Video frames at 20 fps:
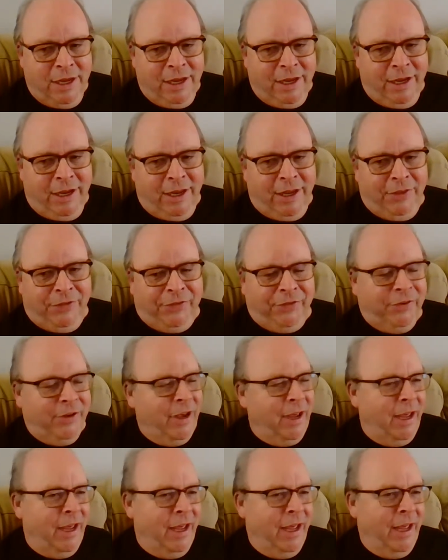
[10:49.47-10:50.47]
It's
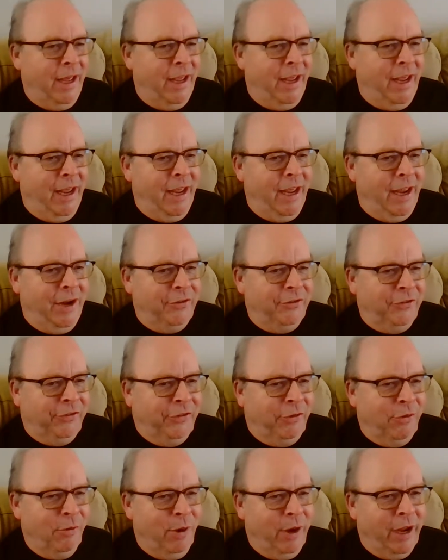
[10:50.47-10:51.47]
and
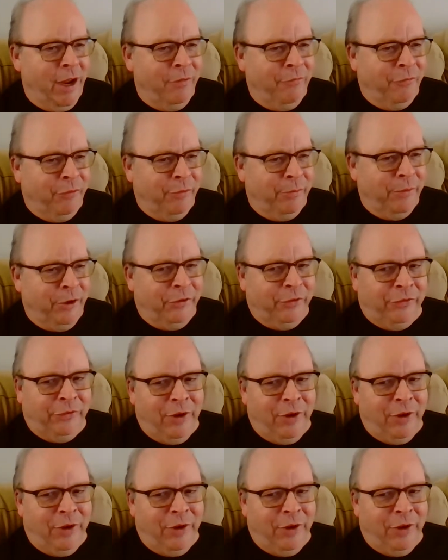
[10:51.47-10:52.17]
just going on from there.